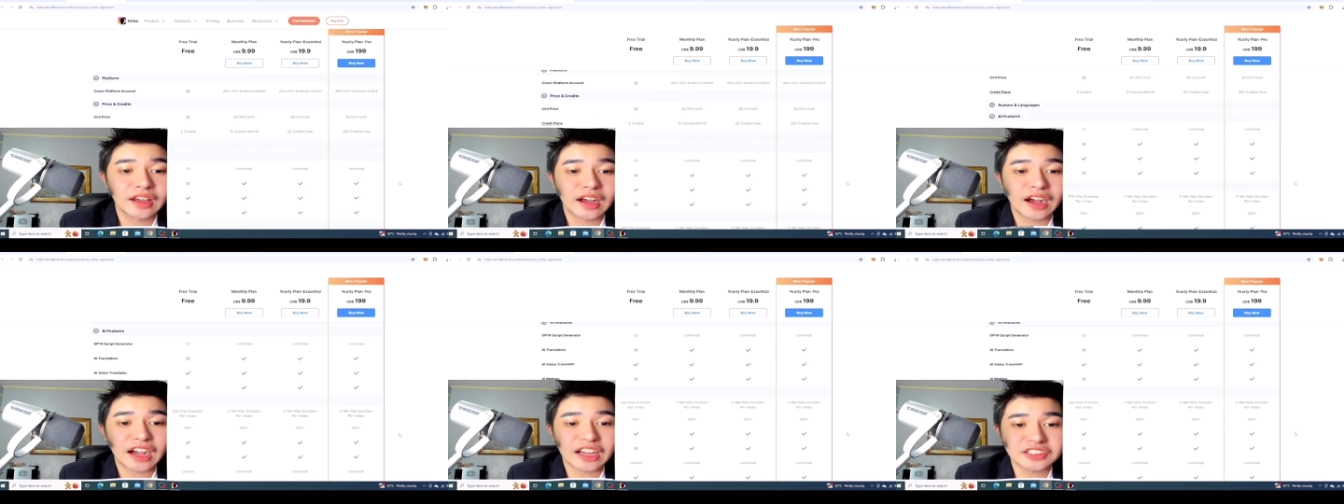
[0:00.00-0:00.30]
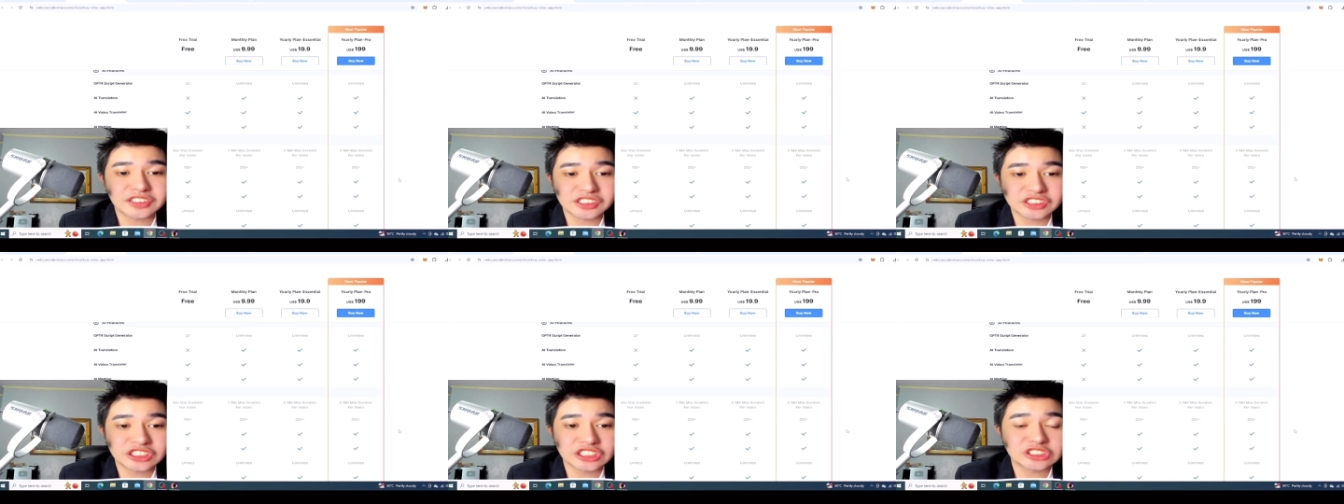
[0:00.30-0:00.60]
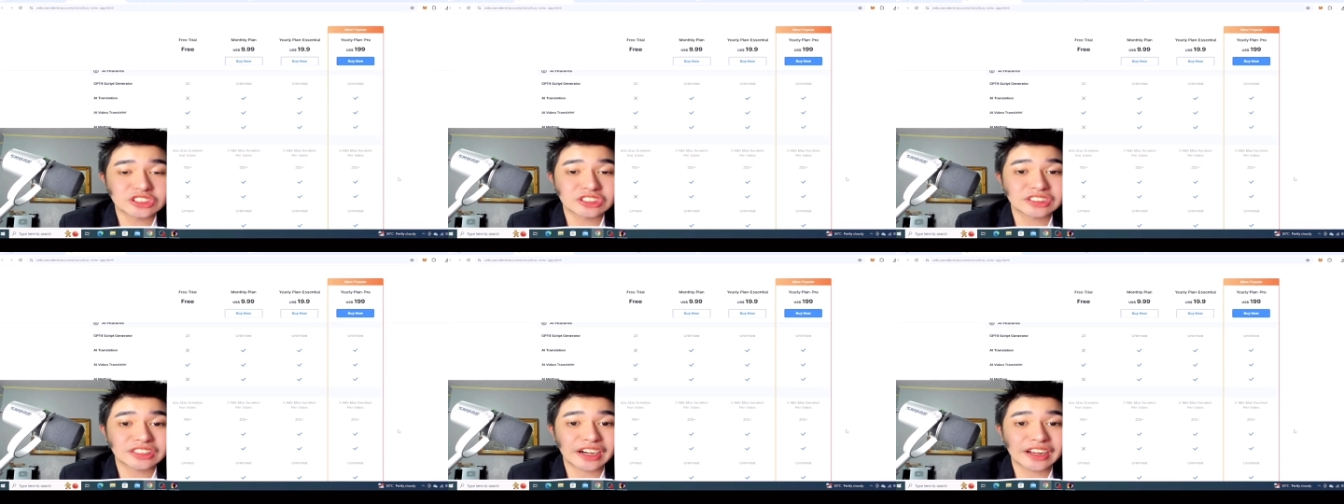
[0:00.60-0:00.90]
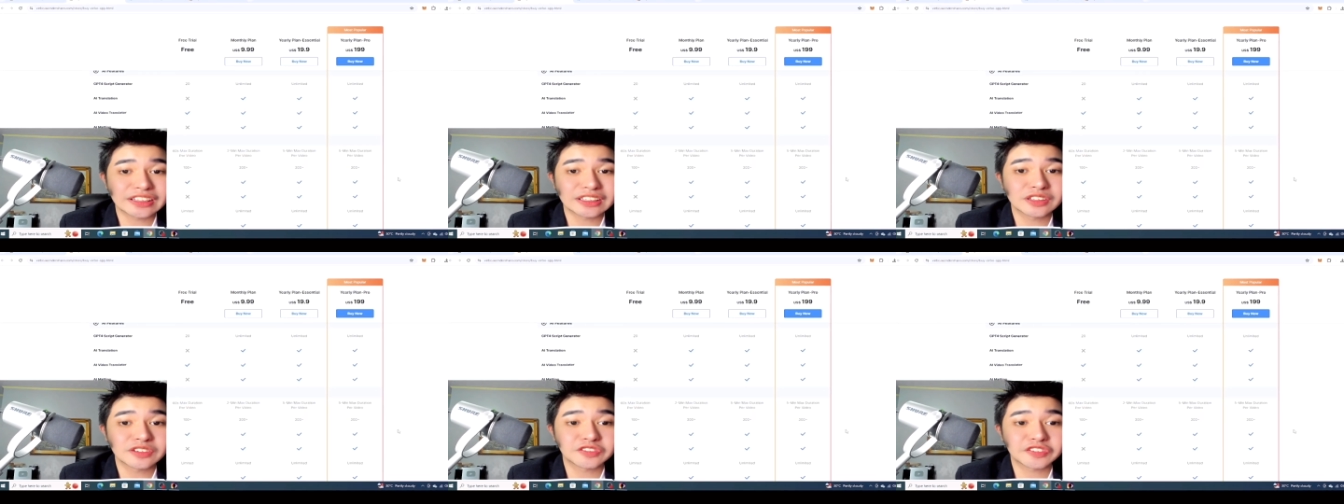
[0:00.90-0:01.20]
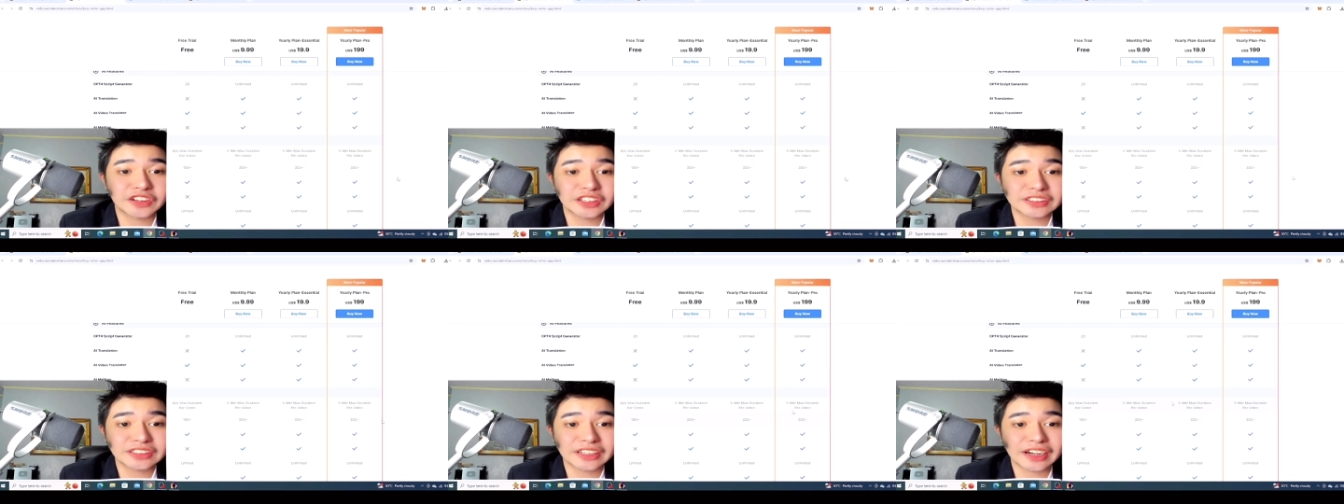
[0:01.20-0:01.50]
I suggest you try the
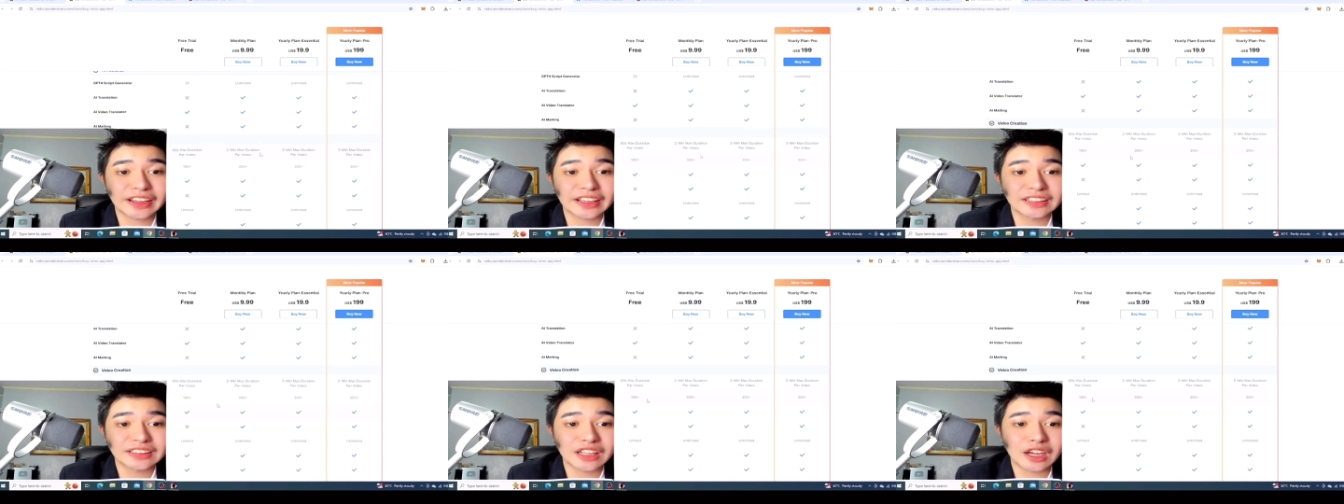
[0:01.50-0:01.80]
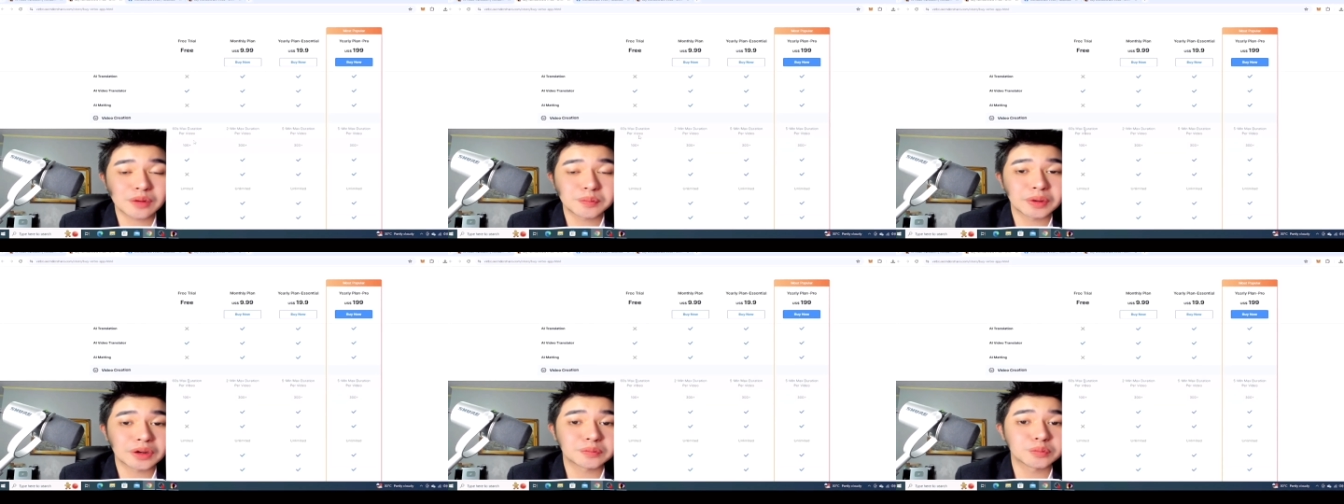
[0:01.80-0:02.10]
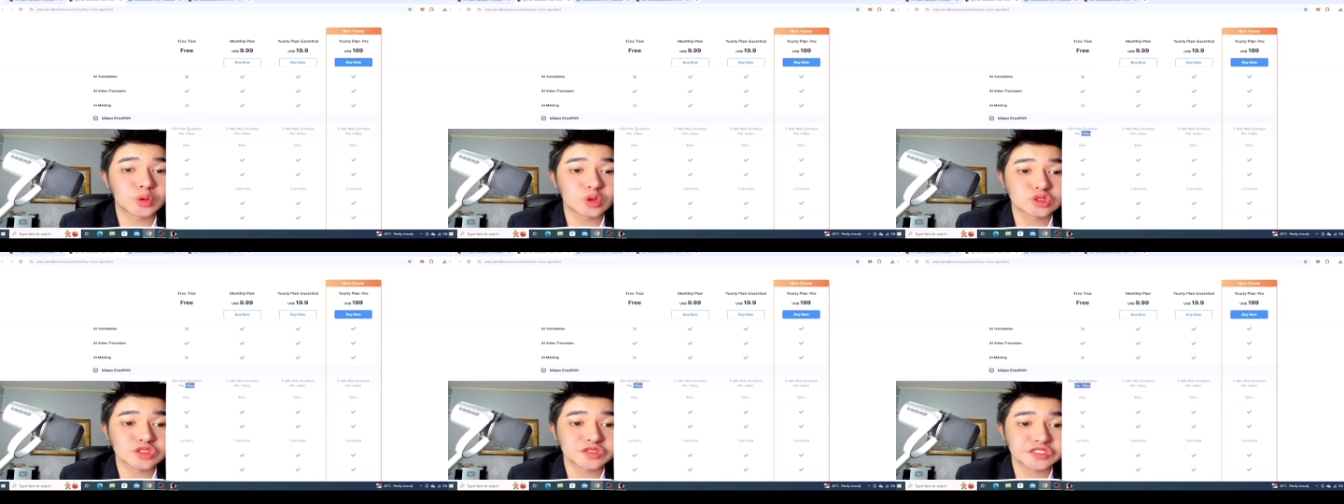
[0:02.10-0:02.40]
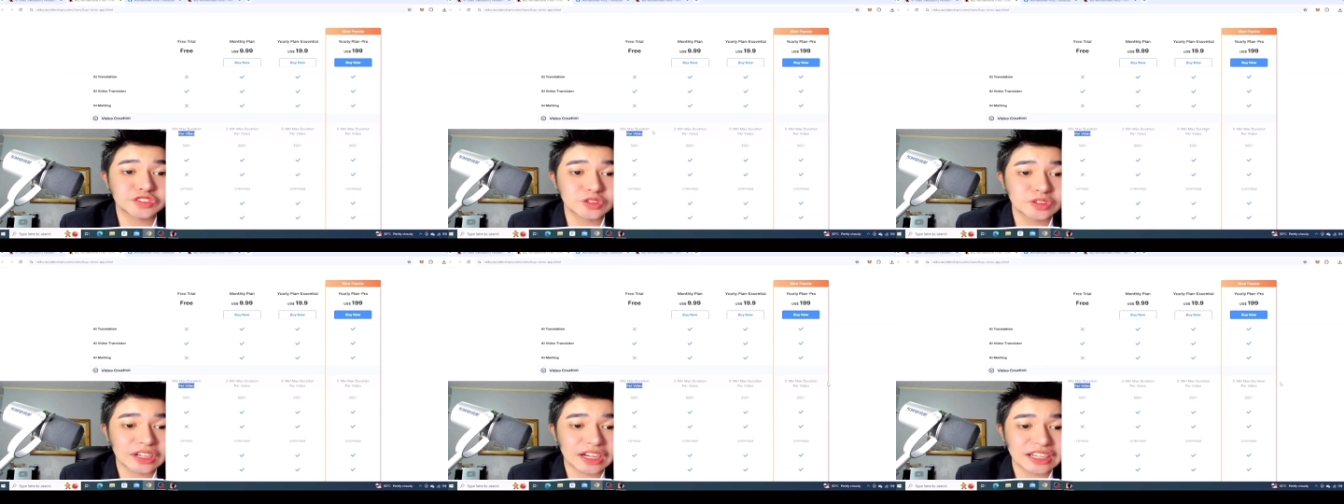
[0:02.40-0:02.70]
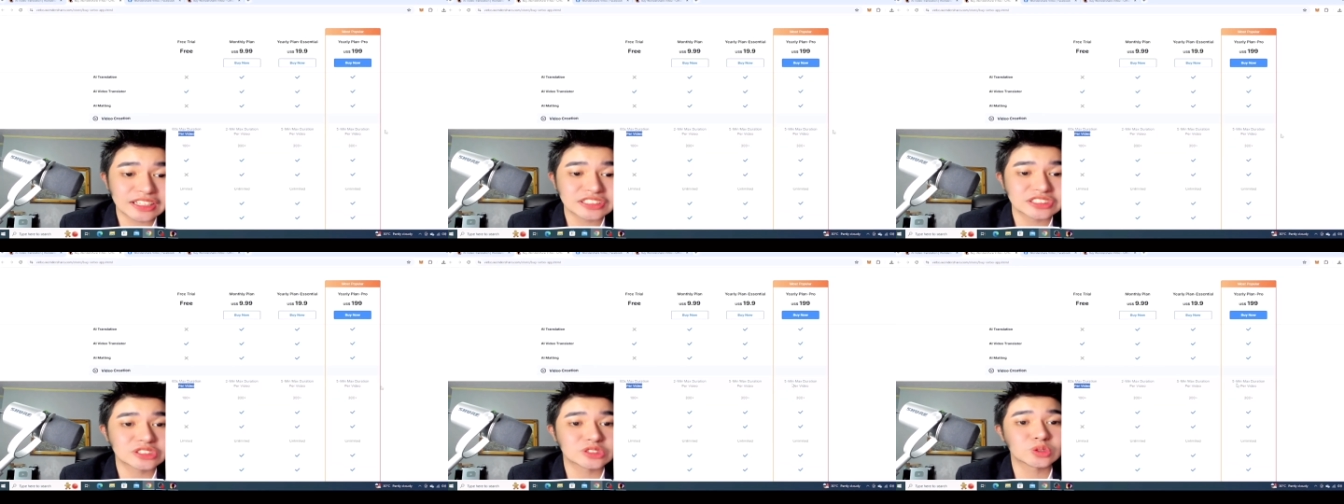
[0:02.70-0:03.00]
free trial now, but most of you
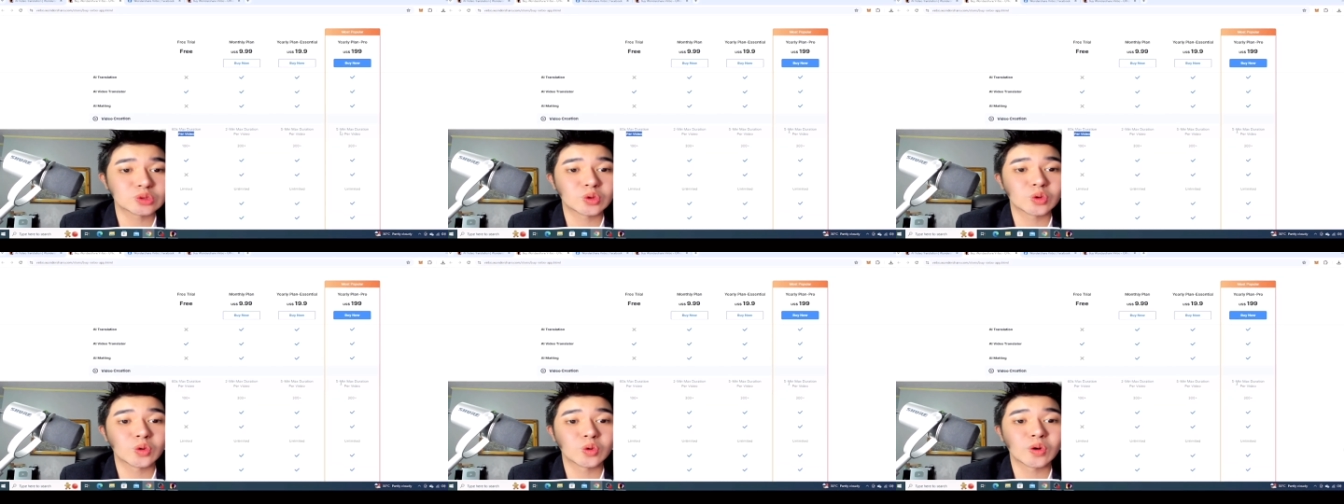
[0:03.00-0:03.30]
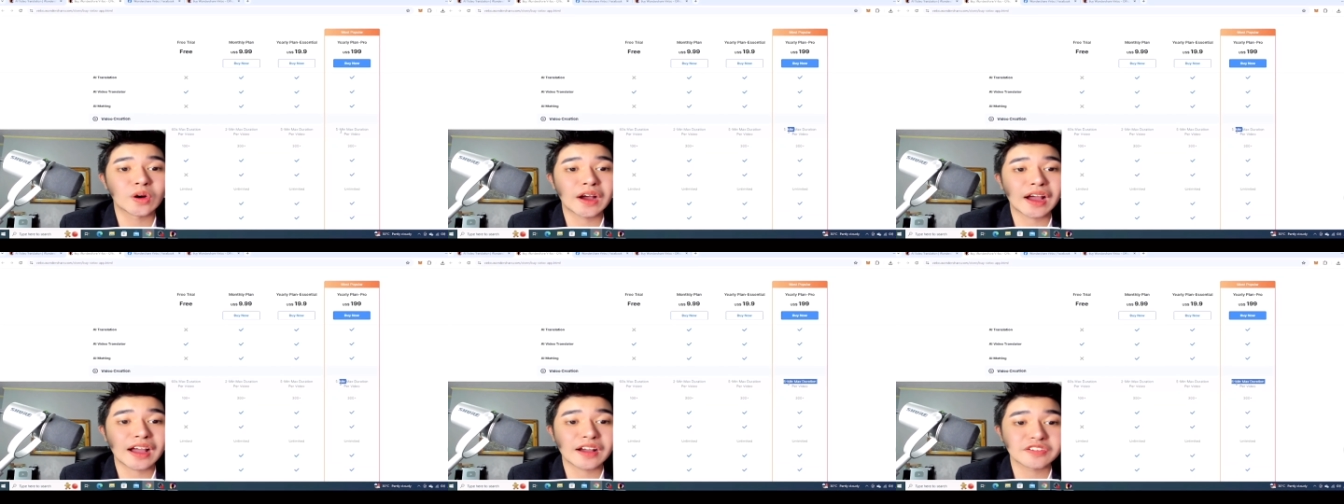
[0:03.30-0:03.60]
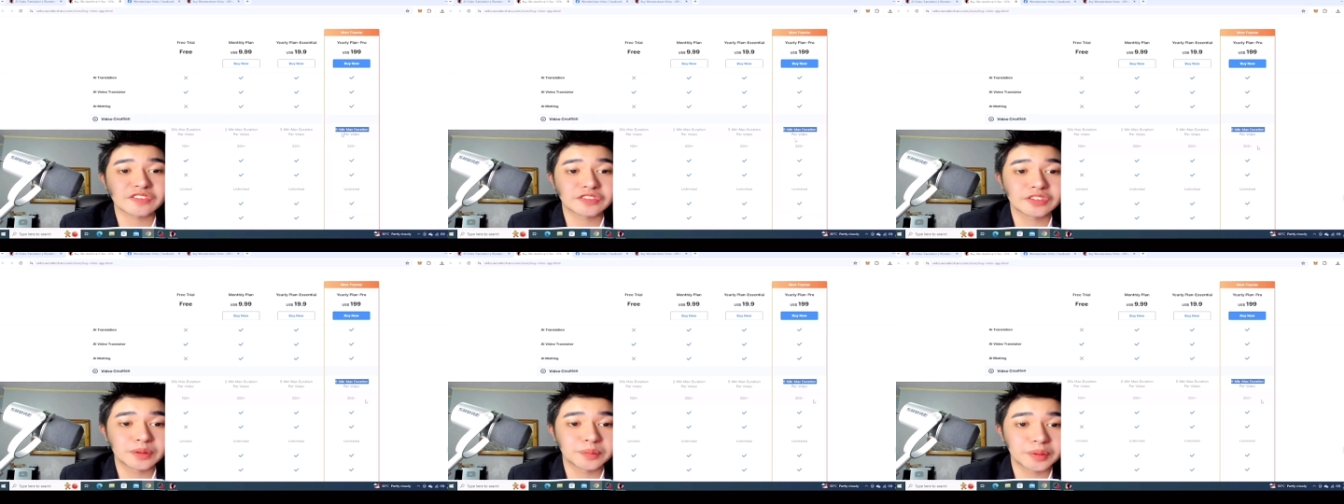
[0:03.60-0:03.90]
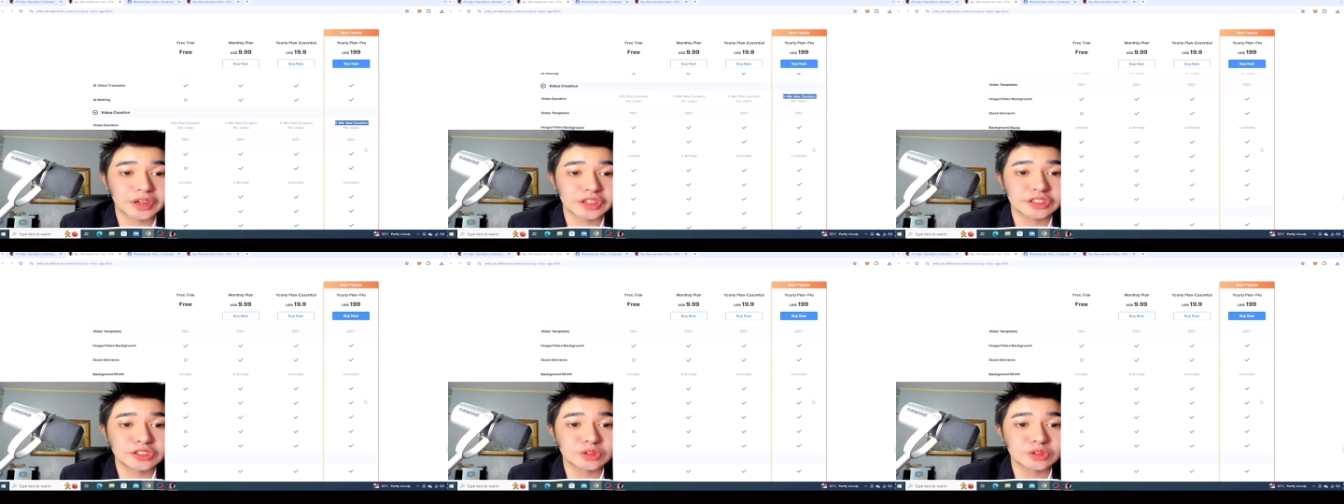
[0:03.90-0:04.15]
guys who have the money,